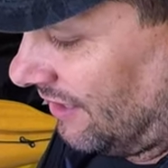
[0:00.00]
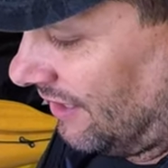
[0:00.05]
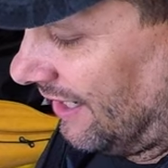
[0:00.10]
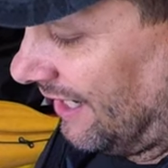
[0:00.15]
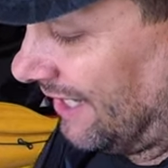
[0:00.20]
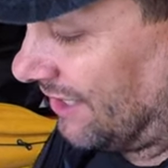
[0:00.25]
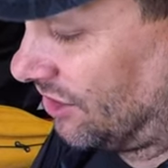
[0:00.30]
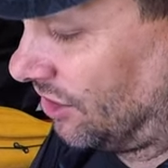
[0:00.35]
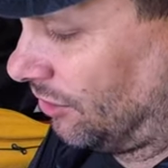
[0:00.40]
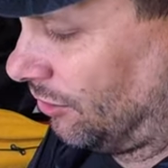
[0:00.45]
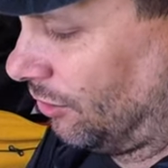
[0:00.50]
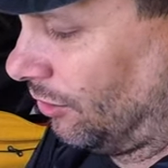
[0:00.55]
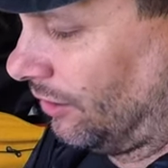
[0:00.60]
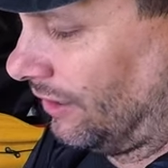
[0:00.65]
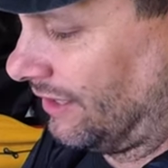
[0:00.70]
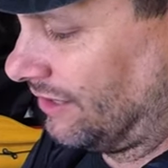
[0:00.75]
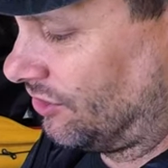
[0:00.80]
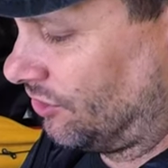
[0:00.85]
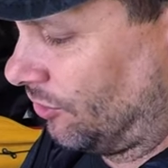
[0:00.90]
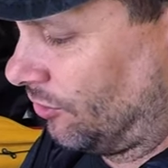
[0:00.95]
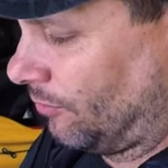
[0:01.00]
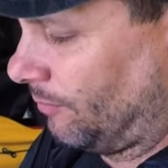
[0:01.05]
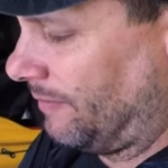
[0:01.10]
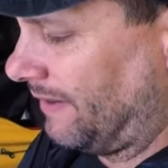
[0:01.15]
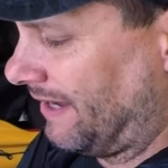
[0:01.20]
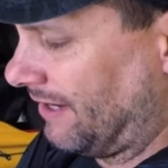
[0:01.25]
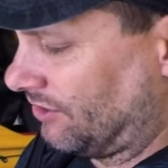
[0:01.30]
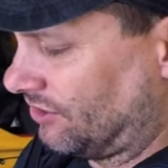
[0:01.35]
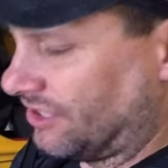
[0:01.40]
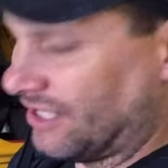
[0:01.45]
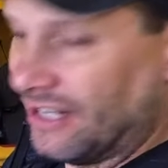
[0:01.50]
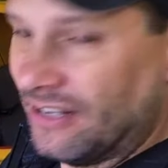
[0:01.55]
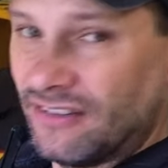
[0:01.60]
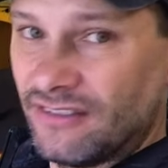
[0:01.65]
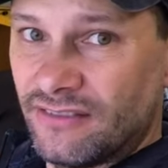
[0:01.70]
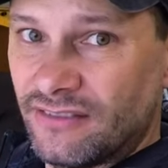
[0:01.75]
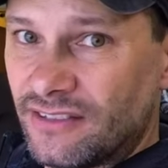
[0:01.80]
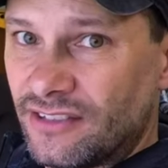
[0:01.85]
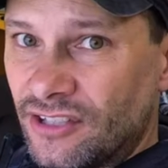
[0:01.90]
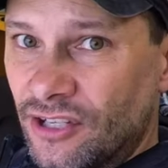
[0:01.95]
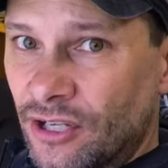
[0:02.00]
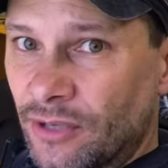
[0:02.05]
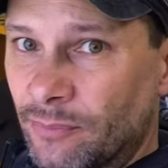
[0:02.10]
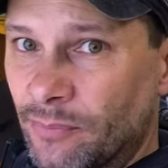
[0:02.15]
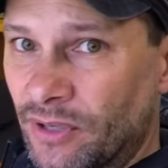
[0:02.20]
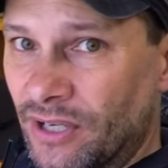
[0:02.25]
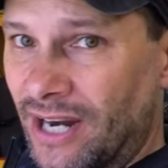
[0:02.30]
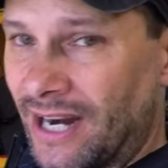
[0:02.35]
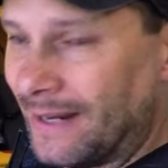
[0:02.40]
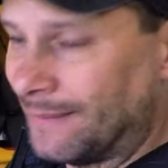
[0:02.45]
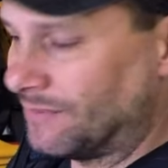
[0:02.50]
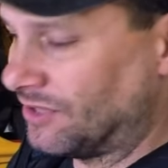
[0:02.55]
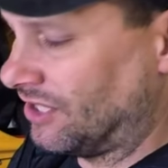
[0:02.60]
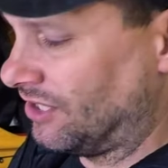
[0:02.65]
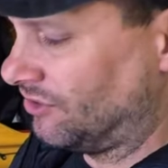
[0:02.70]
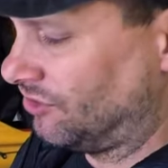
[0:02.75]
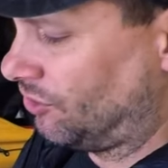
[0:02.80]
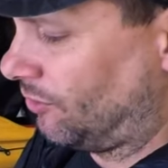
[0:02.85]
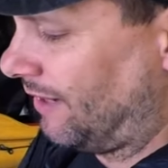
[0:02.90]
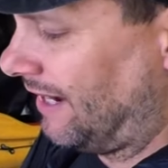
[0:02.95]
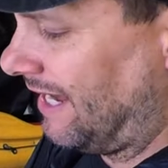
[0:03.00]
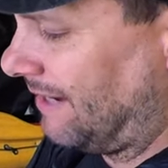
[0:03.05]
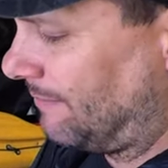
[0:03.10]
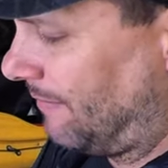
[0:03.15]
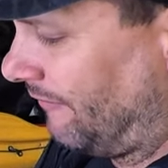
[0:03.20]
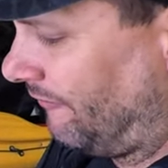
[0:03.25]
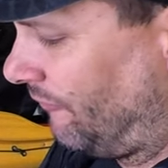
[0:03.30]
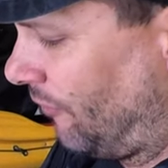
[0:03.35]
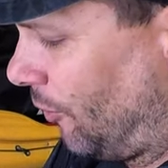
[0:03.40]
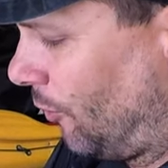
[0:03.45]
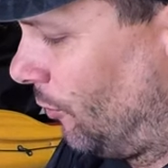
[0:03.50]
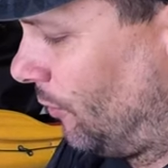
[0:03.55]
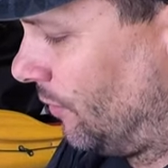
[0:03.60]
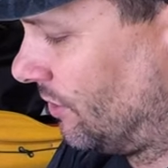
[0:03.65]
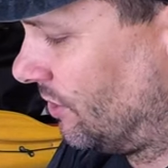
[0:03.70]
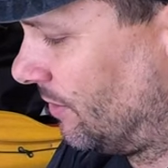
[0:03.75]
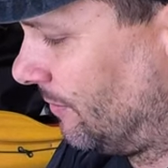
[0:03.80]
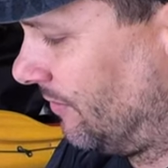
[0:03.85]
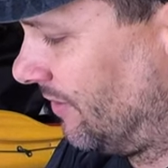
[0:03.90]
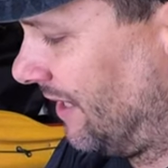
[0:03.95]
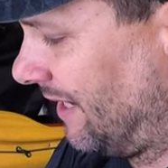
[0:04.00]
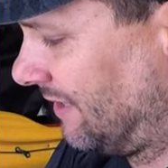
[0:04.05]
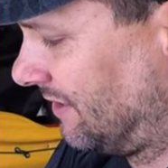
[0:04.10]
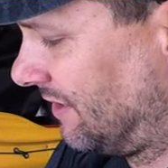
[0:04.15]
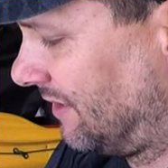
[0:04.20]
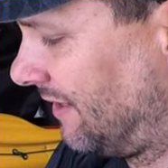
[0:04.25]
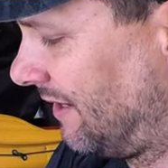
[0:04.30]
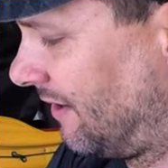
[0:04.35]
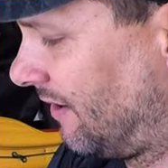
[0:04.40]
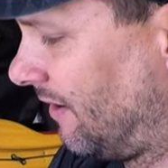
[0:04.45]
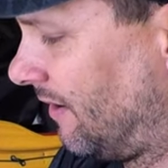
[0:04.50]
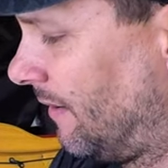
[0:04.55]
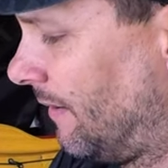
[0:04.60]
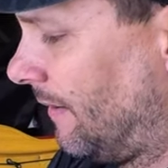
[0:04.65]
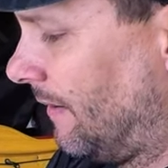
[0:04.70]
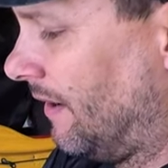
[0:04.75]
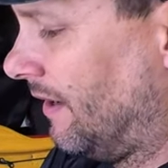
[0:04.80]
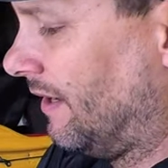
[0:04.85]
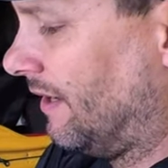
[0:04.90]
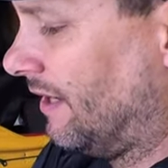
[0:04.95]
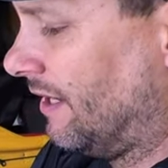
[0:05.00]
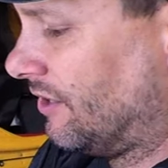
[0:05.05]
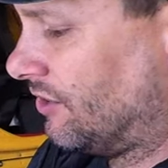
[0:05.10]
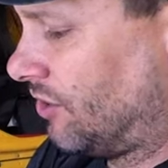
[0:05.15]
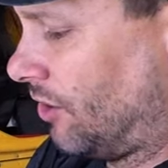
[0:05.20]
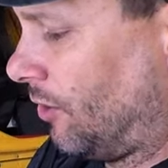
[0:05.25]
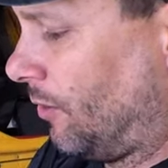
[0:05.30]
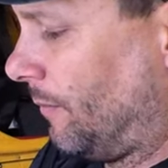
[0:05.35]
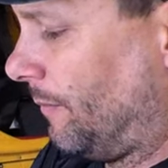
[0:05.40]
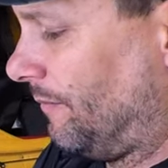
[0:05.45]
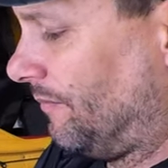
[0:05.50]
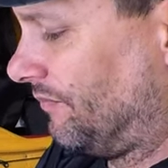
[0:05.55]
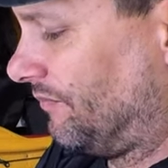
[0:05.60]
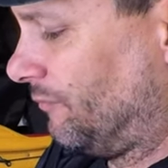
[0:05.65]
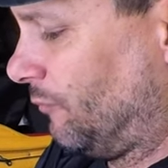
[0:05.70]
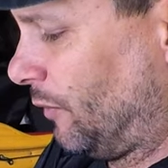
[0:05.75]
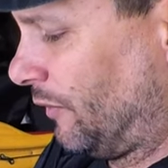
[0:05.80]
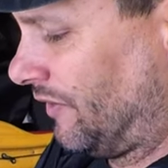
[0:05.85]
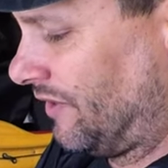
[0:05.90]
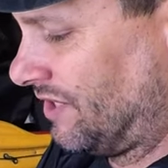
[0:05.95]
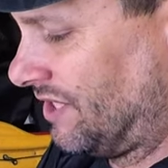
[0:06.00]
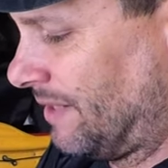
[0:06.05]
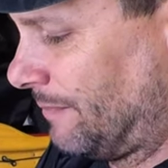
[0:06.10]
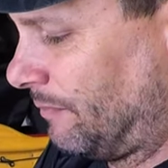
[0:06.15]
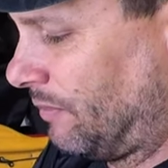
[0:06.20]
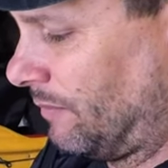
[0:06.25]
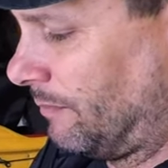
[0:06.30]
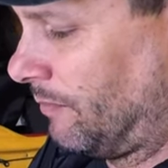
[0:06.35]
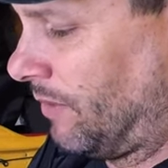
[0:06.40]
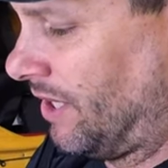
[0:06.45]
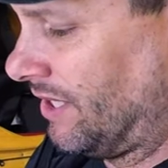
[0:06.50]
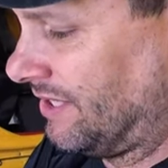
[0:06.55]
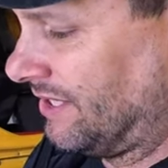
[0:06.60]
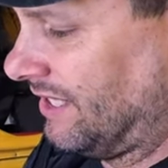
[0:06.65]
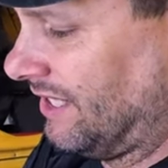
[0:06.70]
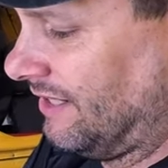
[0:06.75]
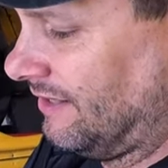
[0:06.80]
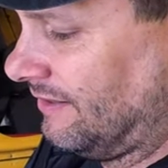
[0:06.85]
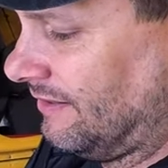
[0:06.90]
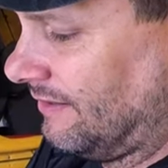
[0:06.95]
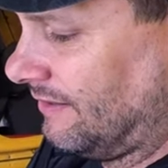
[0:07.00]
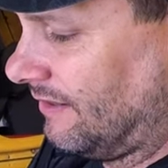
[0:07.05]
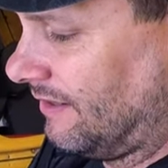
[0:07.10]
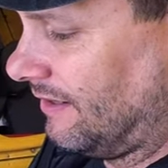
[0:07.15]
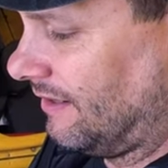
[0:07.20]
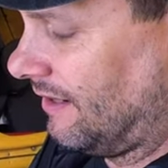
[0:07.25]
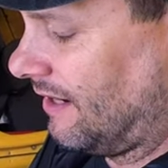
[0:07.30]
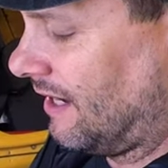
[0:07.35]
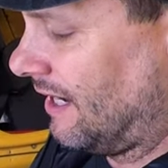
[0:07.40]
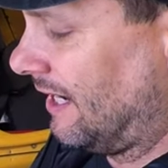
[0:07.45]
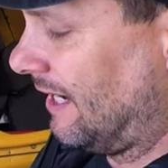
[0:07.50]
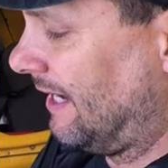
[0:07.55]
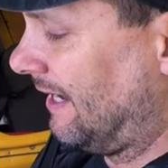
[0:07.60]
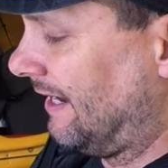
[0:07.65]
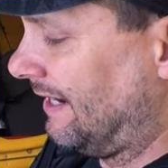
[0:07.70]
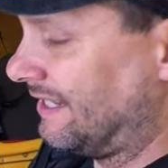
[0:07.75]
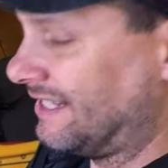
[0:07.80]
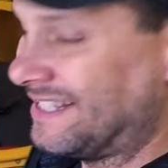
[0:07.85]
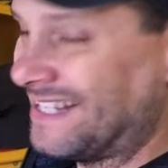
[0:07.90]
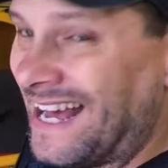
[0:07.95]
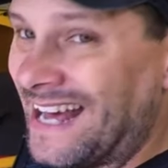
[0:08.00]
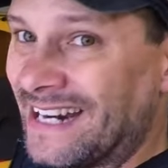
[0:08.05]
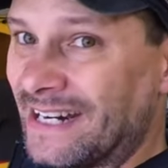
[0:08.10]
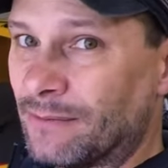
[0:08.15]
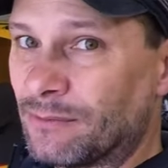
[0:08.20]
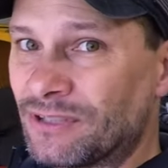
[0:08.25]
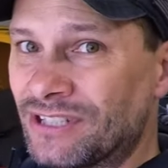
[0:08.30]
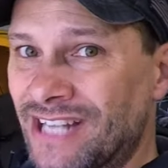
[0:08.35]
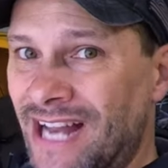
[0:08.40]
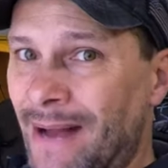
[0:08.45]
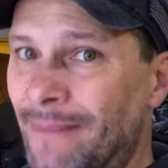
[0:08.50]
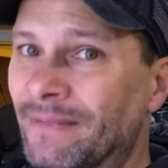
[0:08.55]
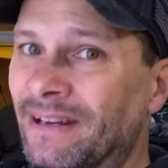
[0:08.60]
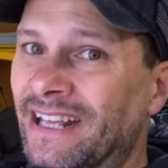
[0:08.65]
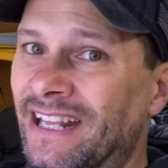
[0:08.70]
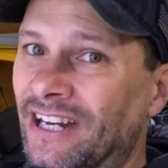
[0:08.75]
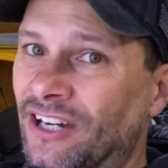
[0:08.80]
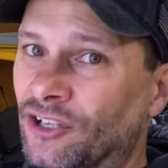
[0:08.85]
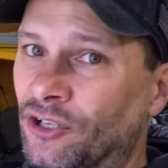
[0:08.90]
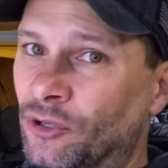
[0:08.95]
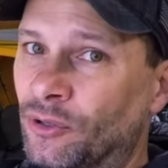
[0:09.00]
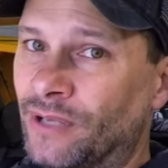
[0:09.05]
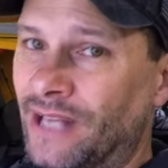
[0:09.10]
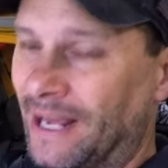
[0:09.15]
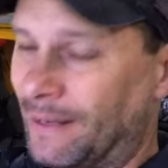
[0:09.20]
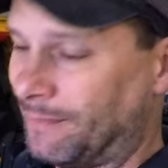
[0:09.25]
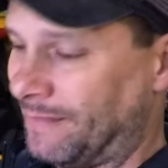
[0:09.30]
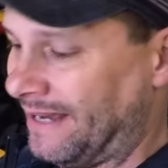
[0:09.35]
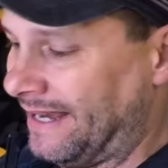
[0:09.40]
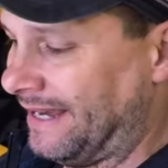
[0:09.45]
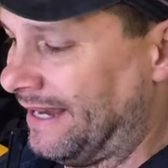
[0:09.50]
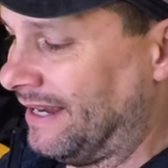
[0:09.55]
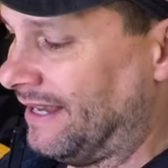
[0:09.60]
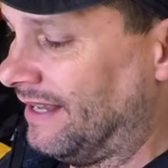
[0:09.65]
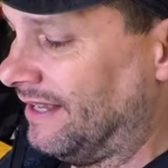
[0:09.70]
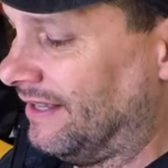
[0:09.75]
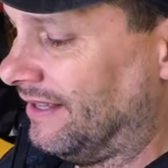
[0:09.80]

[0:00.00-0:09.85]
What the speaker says: it's a little external pouch that you can put items in, so I had my phone and some things in there. So with the zipper busted, I decided it was time to get a new deck bag.